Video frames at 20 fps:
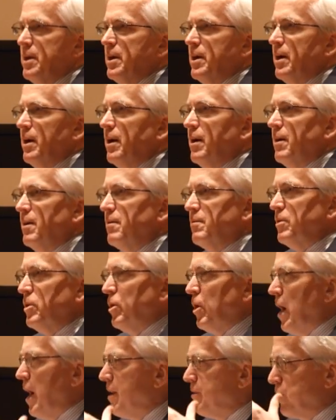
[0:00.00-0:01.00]

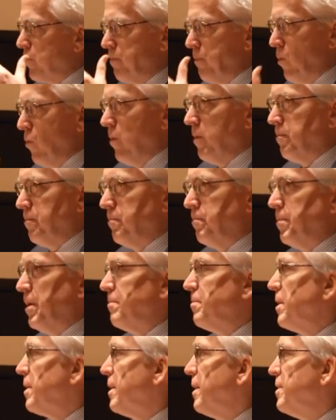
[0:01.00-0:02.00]
I support
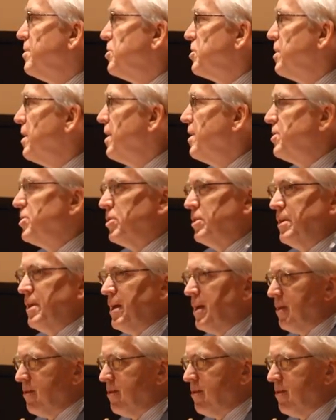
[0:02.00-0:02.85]
public education.